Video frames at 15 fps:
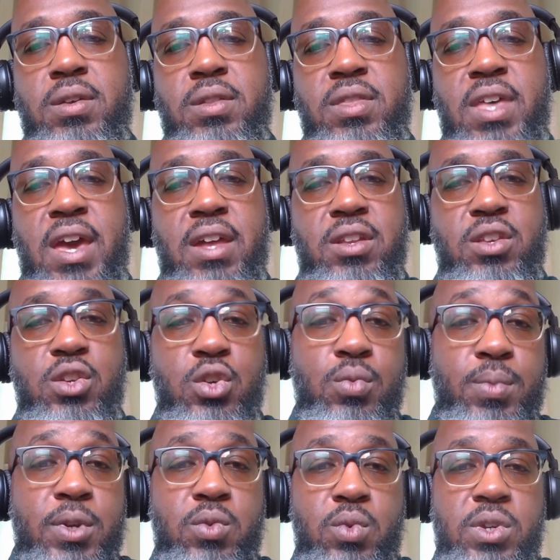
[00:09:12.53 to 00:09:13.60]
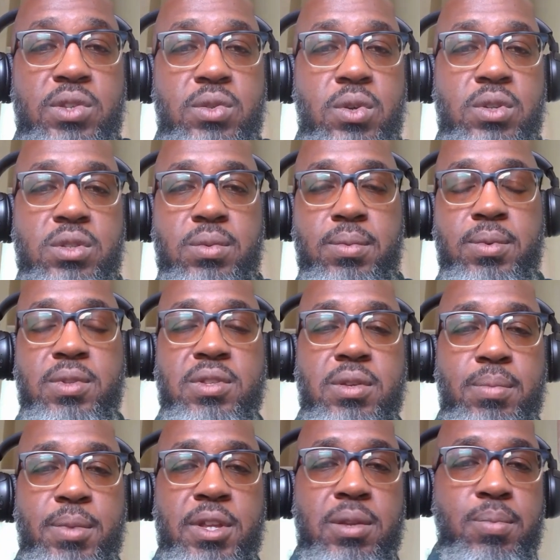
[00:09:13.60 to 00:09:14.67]
that human resource to
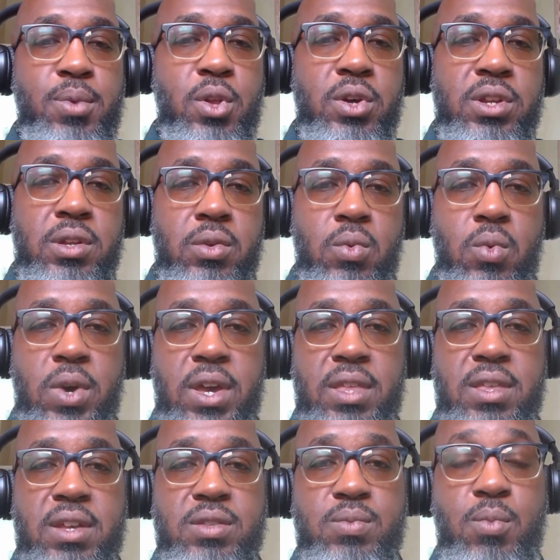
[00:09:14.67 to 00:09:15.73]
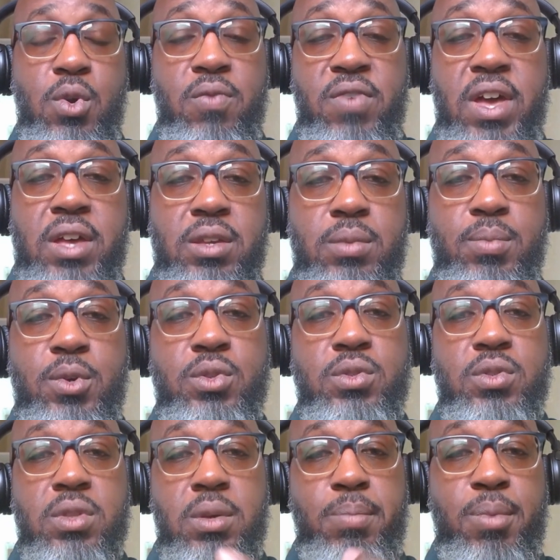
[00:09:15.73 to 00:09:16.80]
be deployed in a way that's more valuable
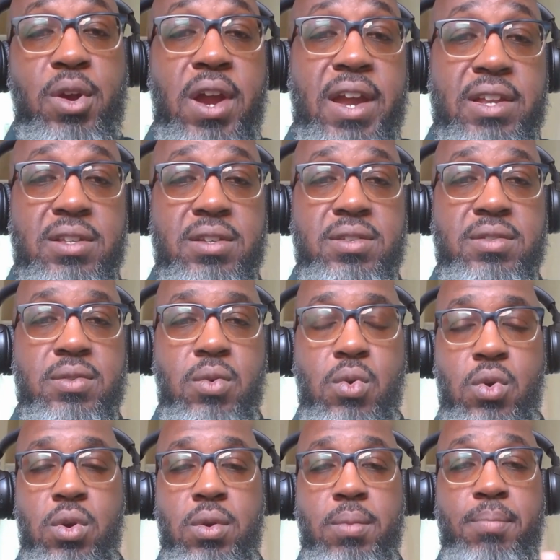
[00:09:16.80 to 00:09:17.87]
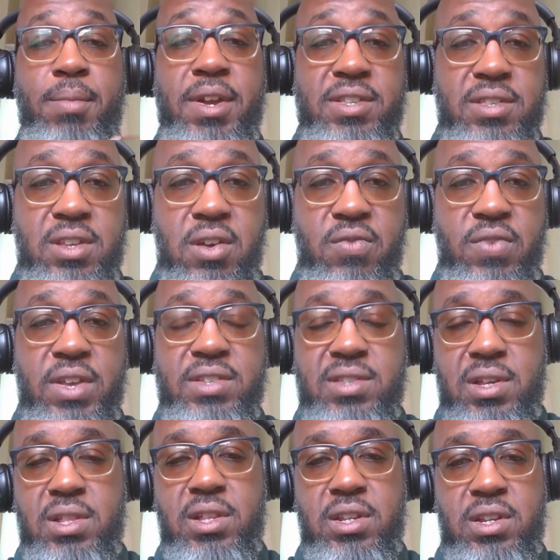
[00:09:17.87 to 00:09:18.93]
to the practice or myself as a
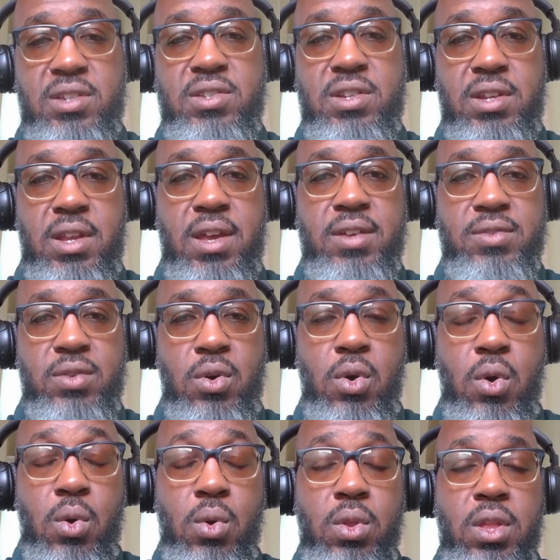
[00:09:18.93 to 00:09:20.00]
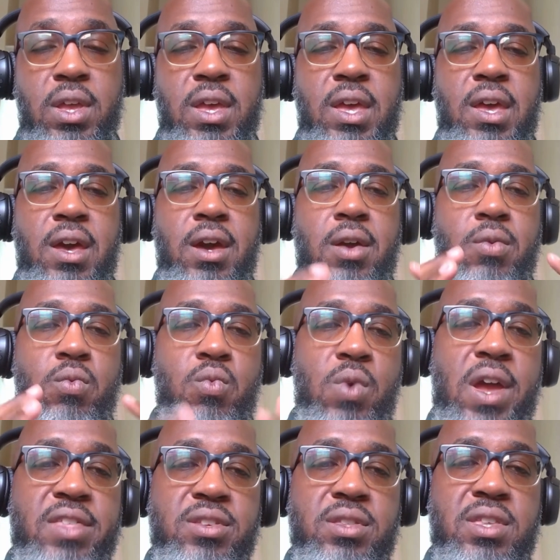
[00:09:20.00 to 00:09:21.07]
clinician as a whole,
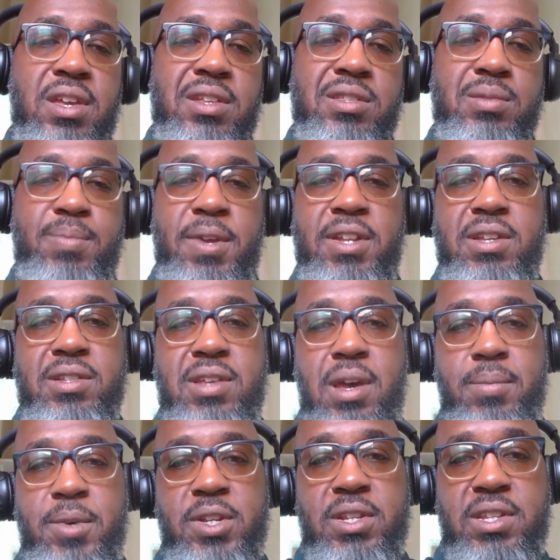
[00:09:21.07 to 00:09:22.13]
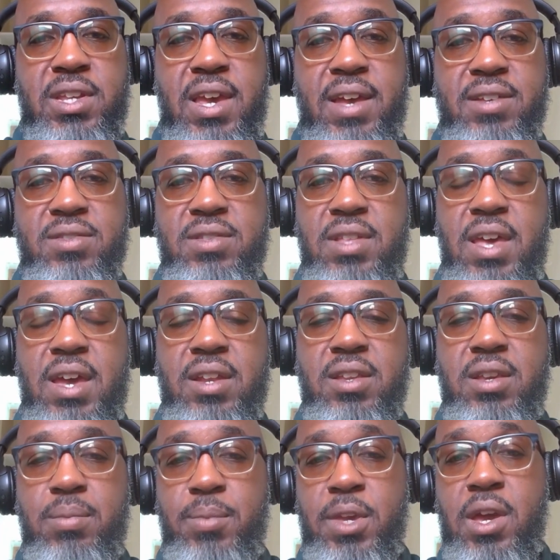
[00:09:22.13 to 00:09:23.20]
rather than spending time on a task that
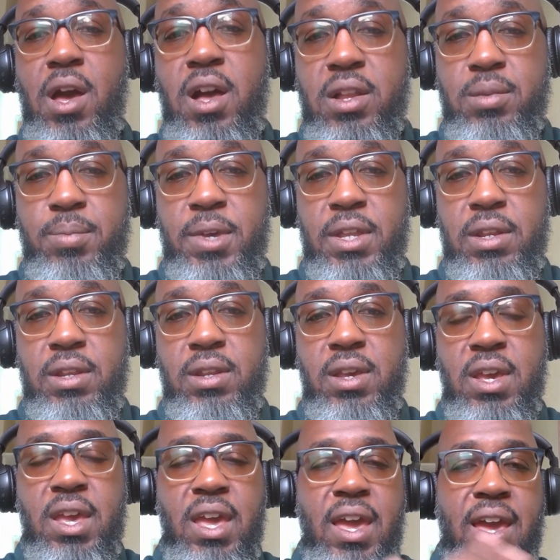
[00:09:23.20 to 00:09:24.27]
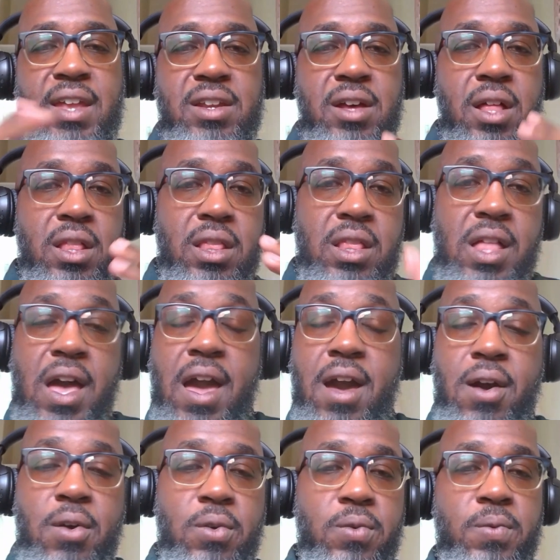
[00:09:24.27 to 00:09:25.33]
can be automated and
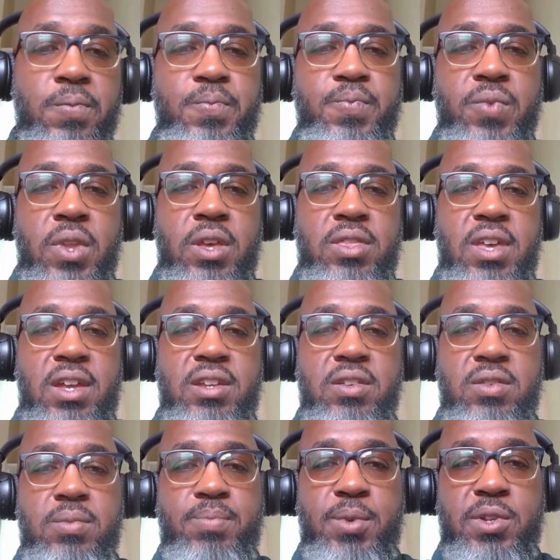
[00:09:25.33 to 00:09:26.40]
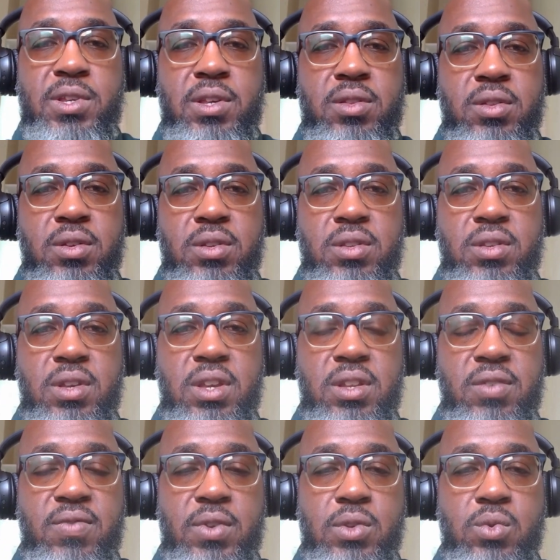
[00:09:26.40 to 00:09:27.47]
allow that in particular
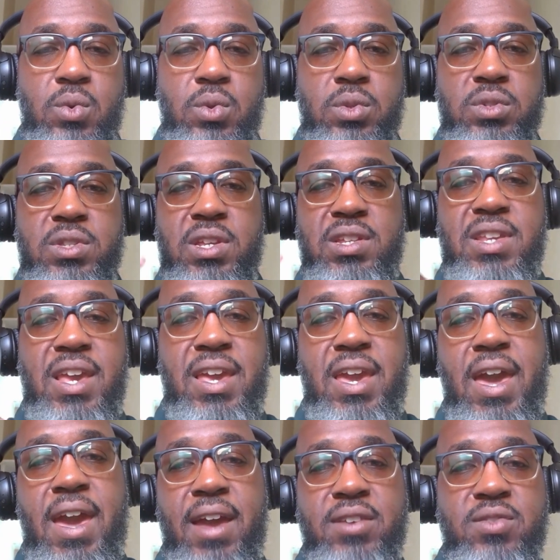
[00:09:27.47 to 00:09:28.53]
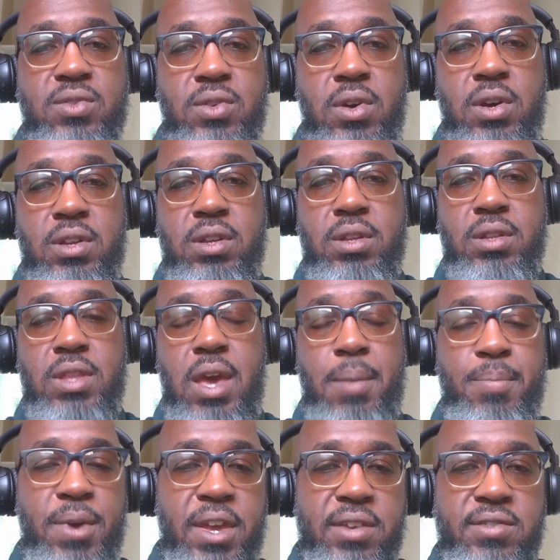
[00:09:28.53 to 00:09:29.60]
individual to take action on it,
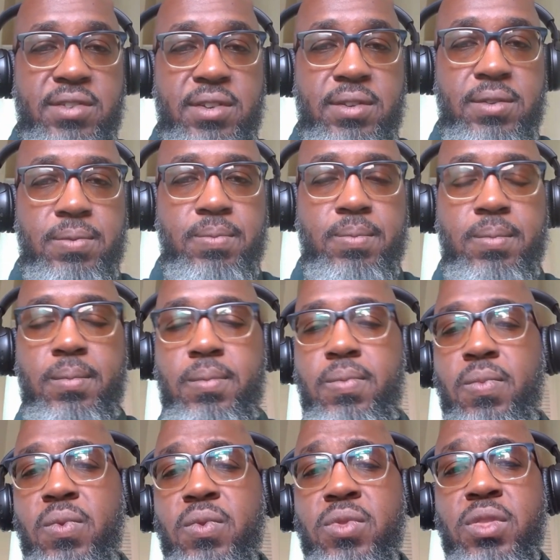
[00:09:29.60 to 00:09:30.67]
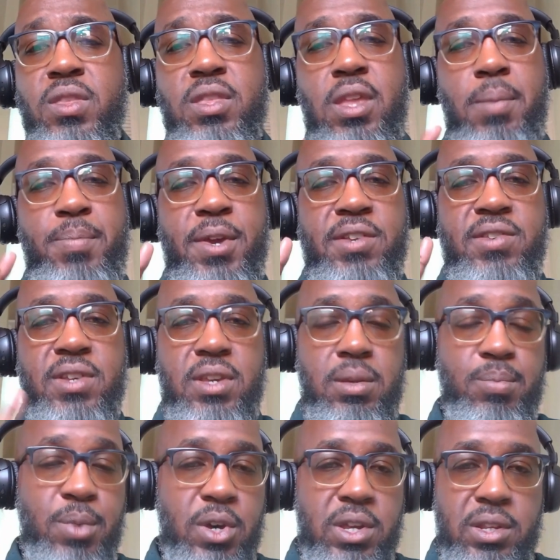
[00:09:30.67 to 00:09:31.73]
that patient. That patient
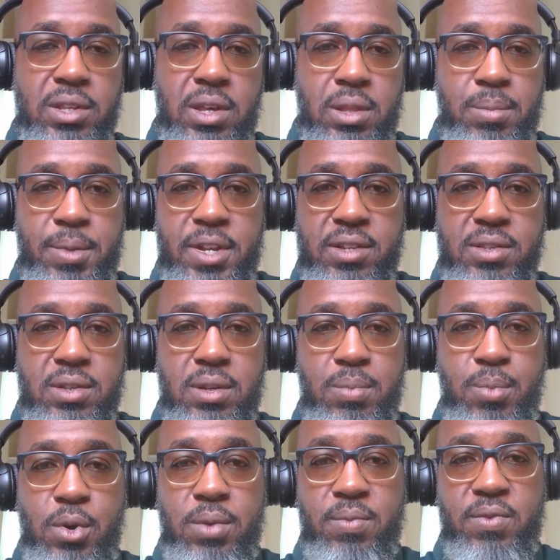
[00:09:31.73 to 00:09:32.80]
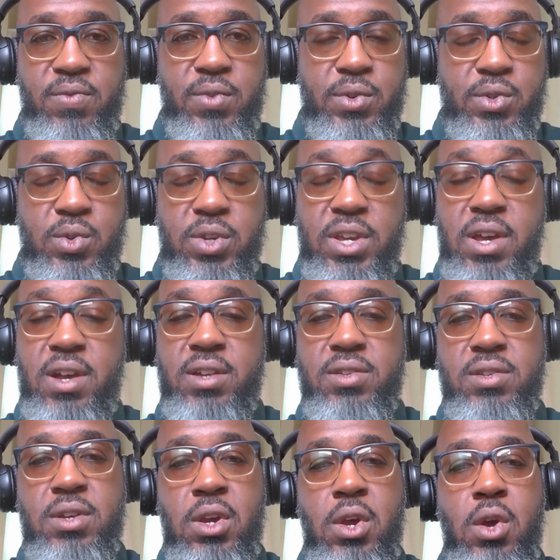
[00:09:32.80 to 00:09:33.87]
can book a telemedicine appointment for triage,
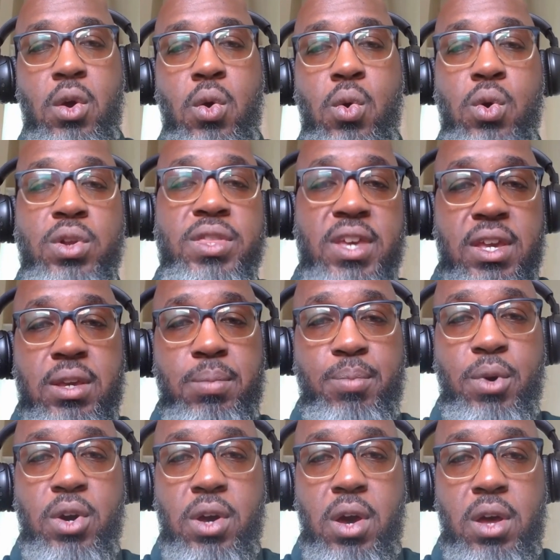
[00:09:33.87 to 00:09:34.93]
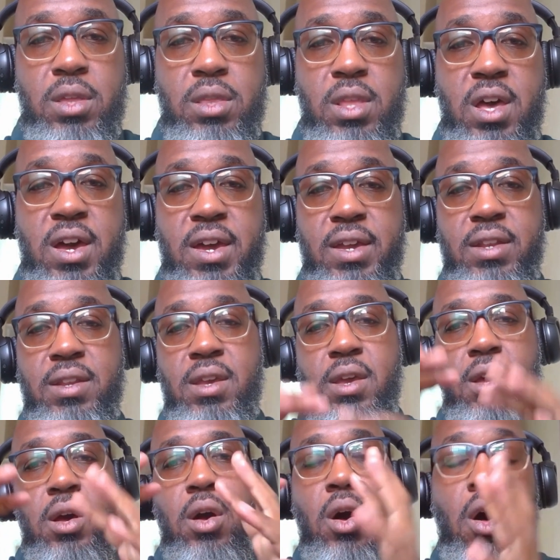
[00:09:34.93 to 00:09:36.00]
or they can book online,
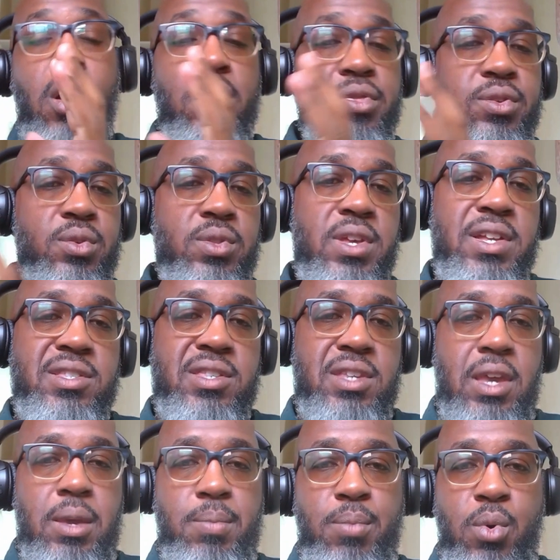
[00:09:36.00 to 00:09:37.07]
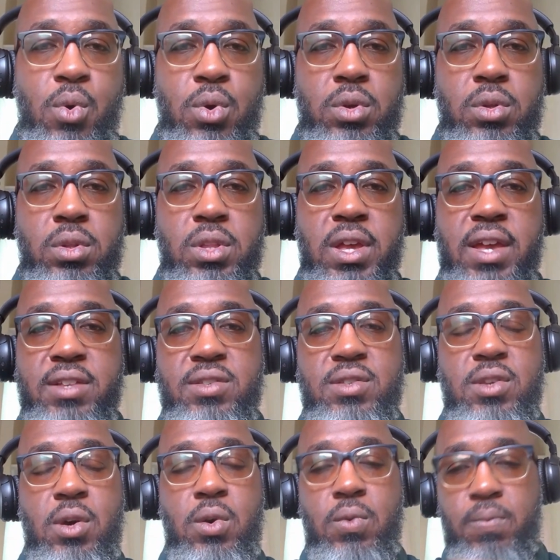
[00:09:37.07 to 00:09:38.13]
all through that same portal. And
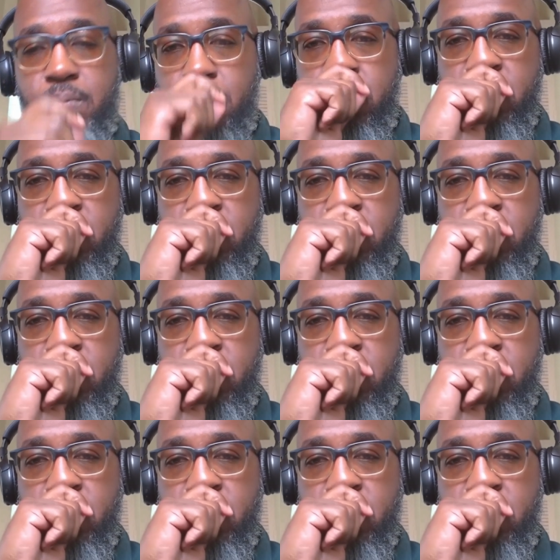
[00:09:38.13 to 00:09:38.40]
so,